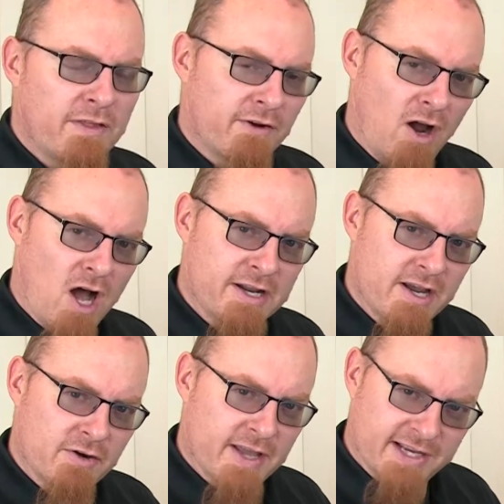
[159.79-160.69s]
other
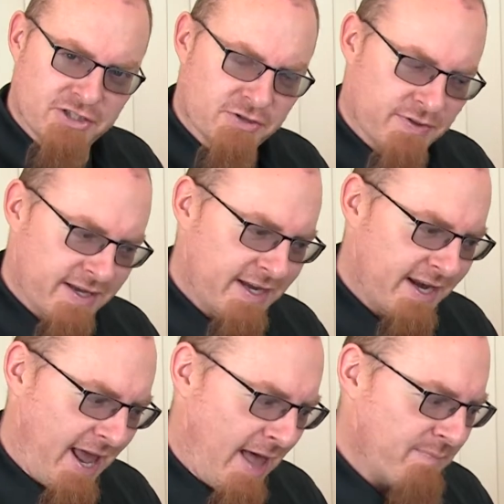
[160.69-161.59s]
audio issue that can
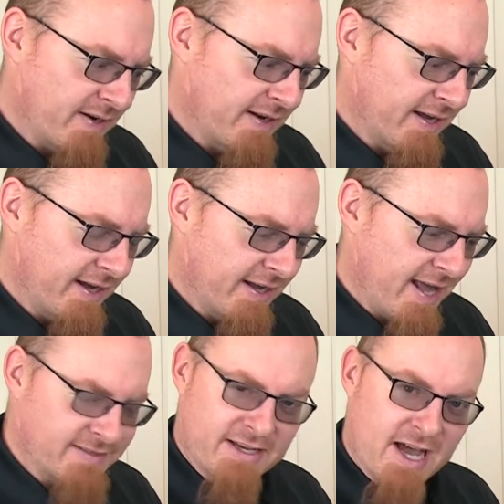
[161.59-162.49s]
happen
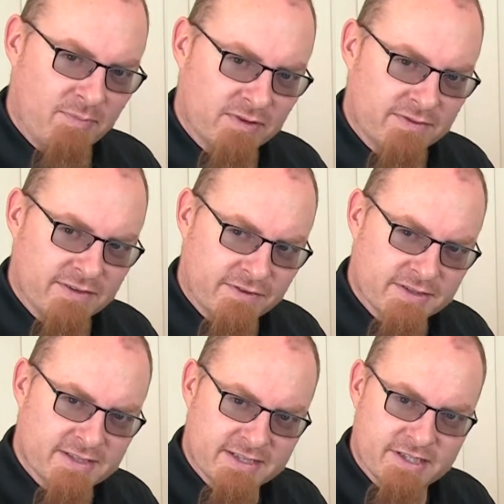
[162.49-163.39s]
has a couple of
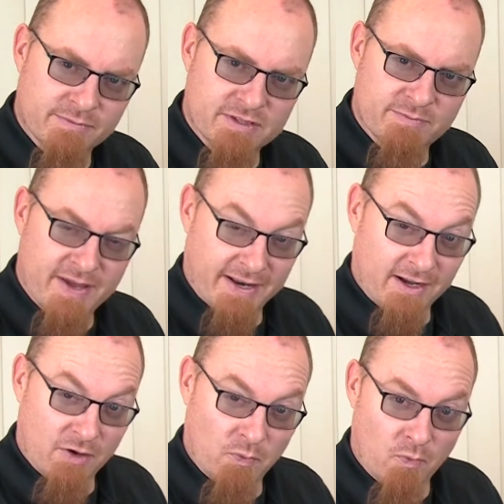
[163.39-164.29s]
different systems
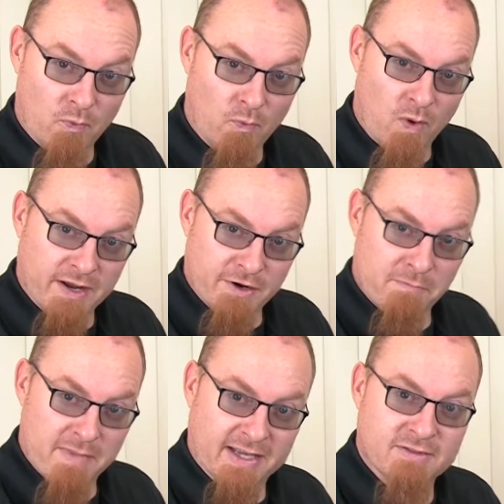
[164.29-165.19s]
depending on what your
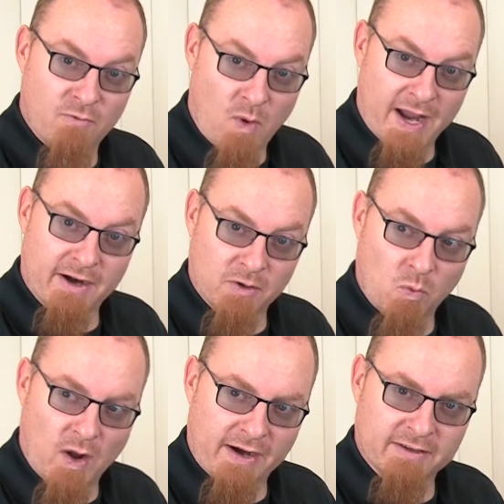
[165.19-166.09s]
mix of wired
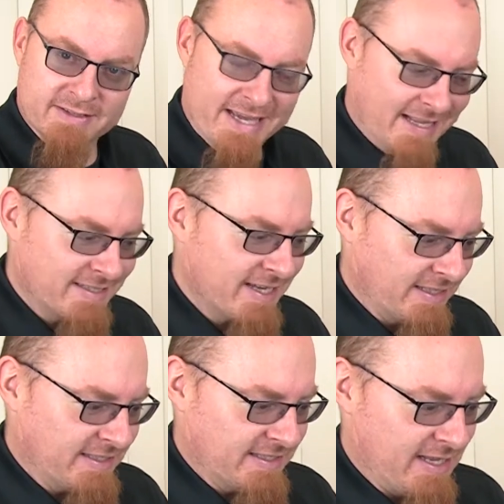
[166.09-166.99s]
and wireless
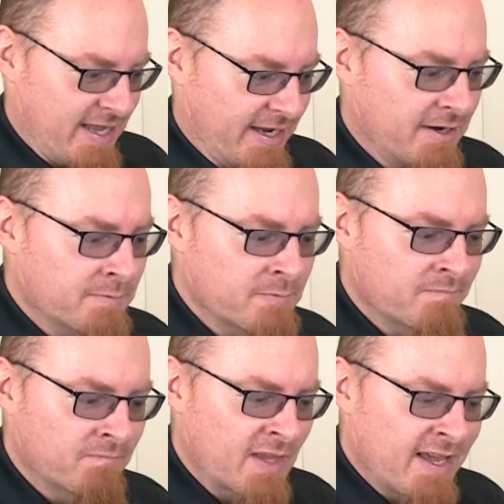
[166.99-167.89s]
headsets is like.
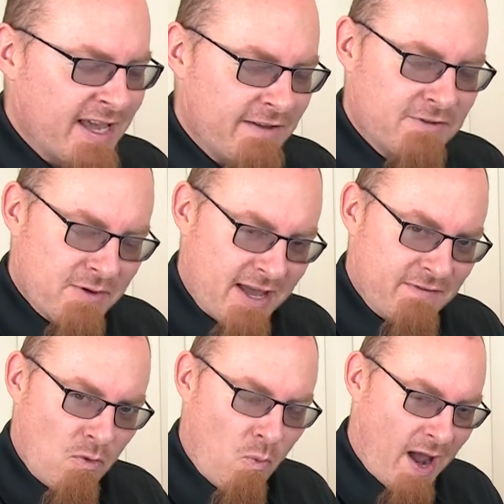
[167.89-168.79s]
If you have
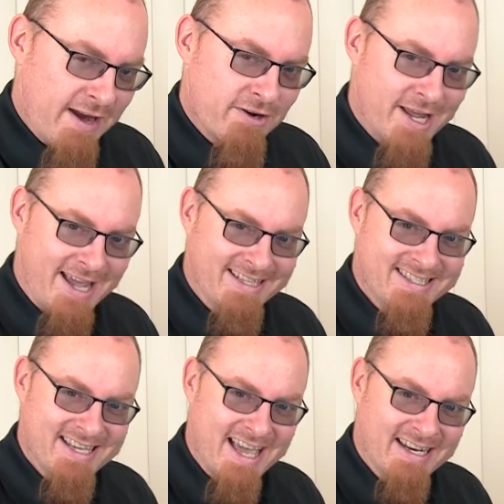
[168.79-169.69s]
a wired
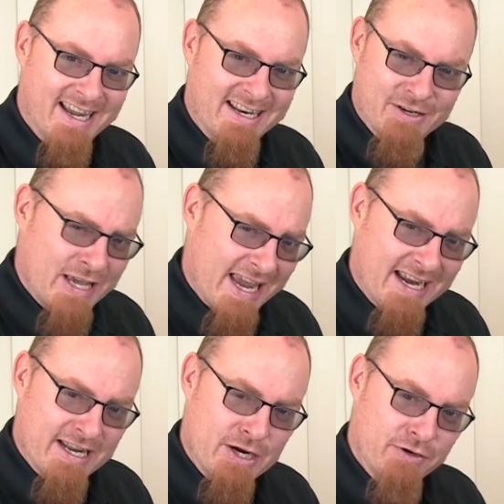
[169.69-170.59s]
headset and you
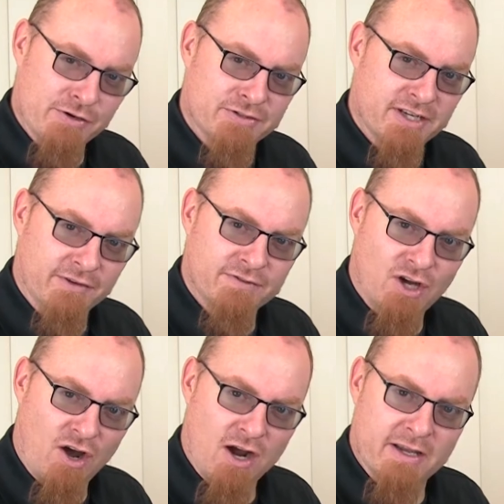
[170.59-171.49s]
can't hear yourself
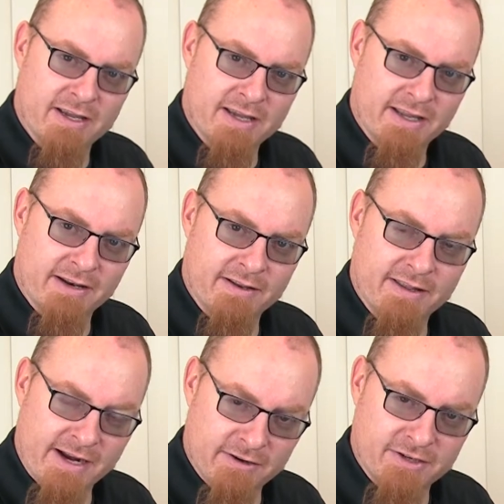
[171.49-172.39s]
talk in
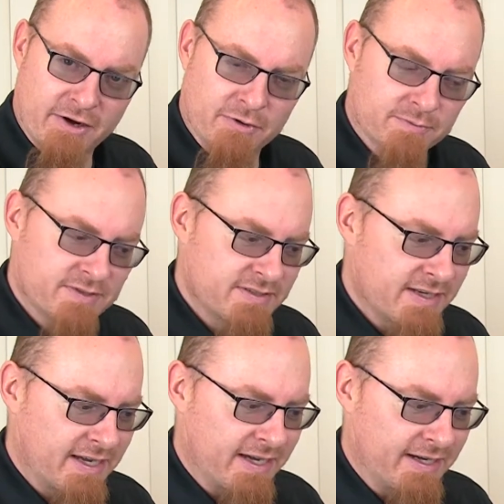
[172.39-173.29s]
the ear domes,
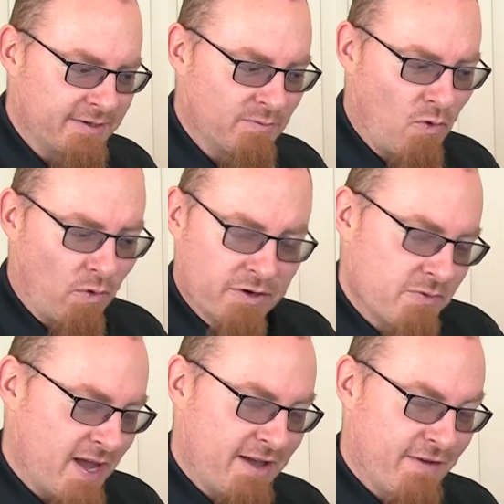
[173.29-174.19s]
or
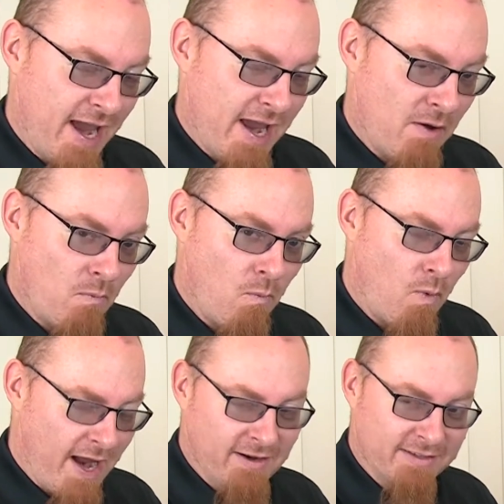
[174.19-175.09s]
you have a
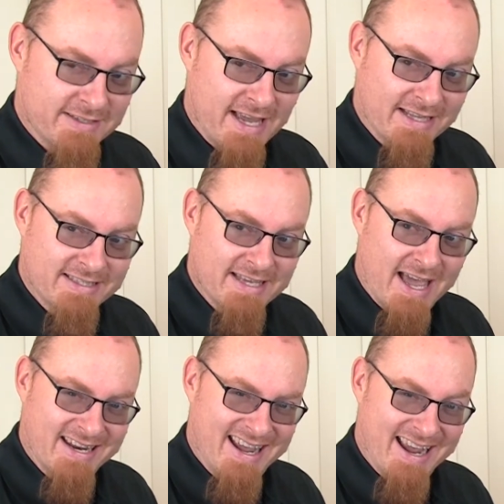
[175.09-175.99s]
wireless
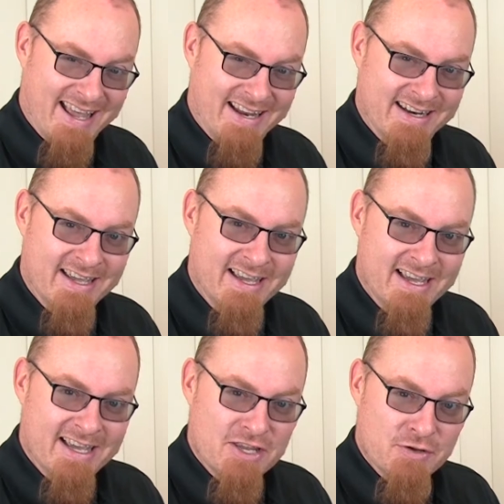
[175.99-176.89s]
headset and
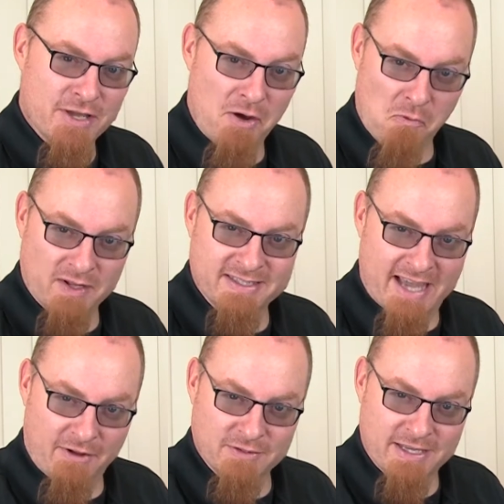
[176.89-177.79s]
you get what
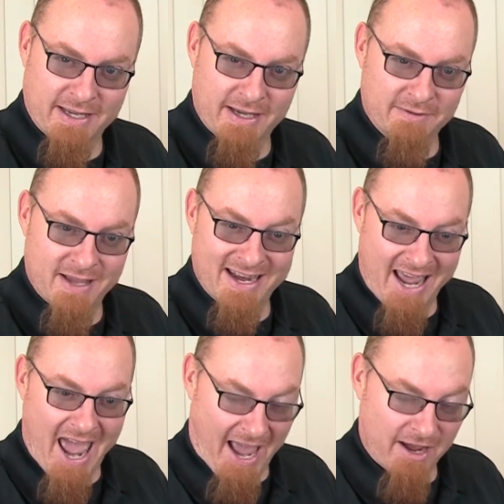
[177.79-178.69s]
sounds like an
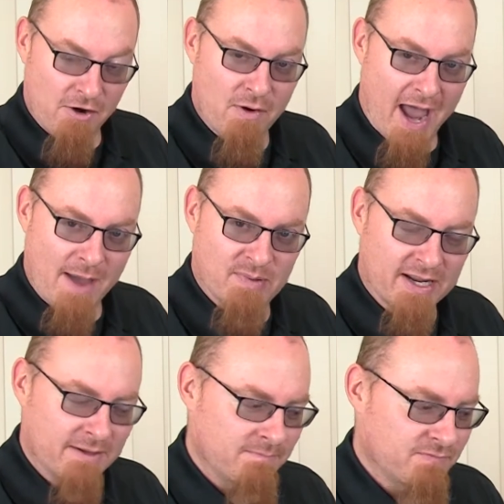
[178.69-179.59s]
echo
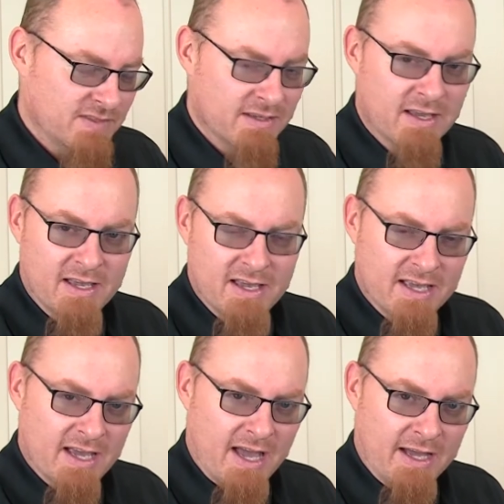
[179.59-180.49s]
happening,
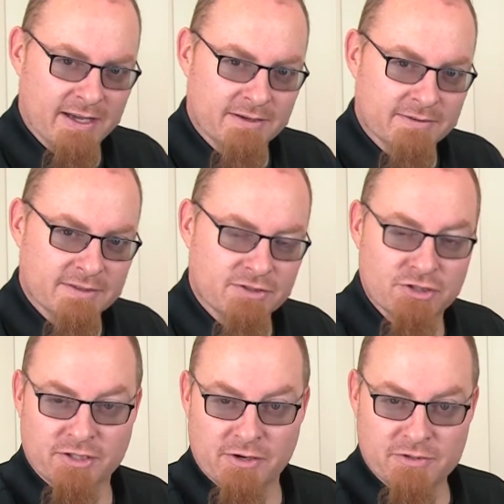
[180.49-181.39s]
you should go